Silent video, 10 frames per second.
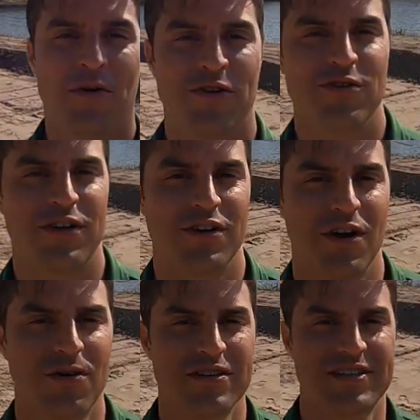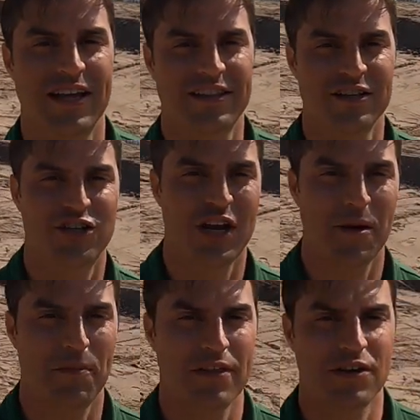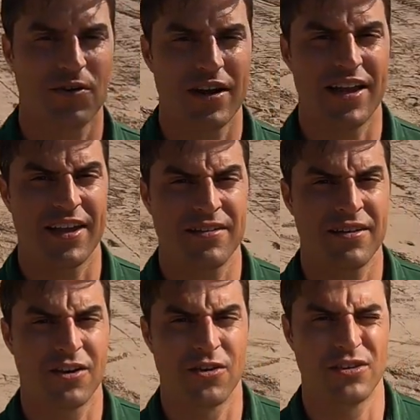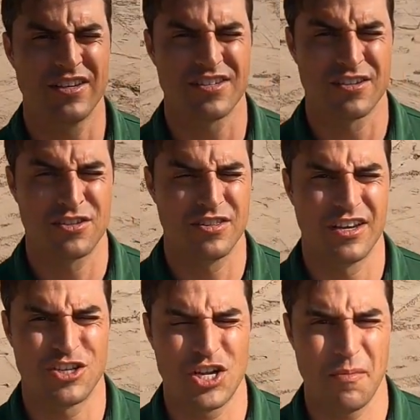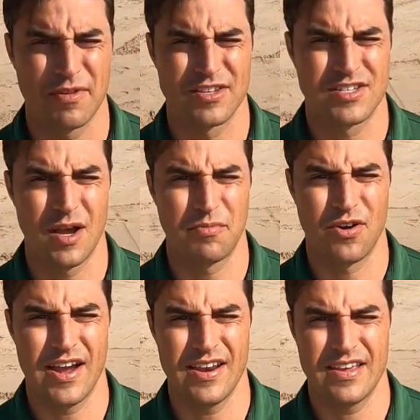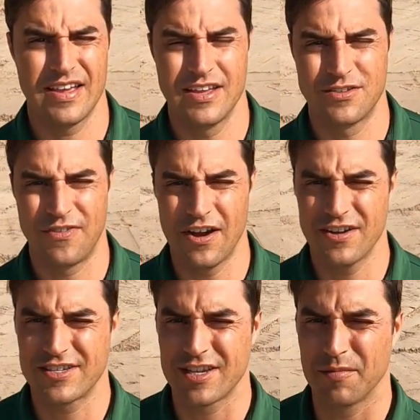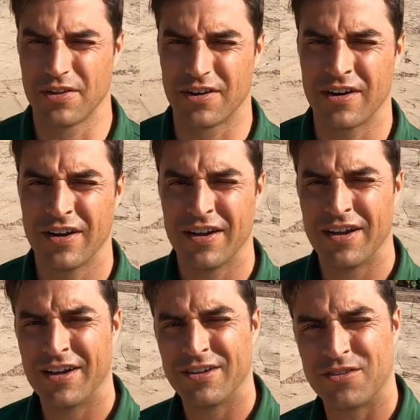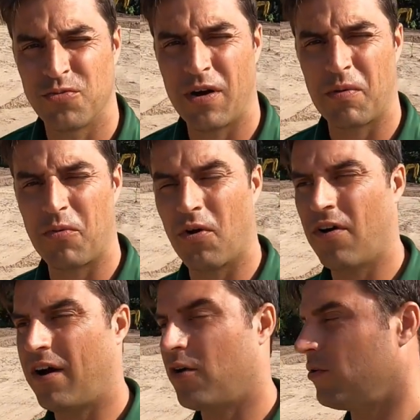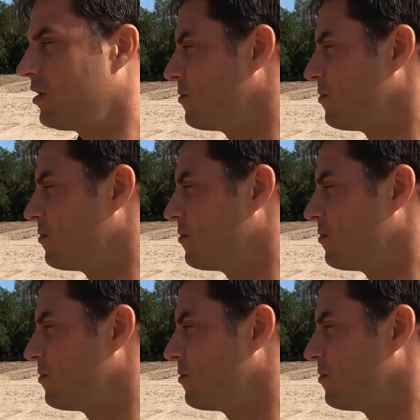where you can notice that the shape of the green, or at least the shape of the subgrade, is very similar to where we were on hole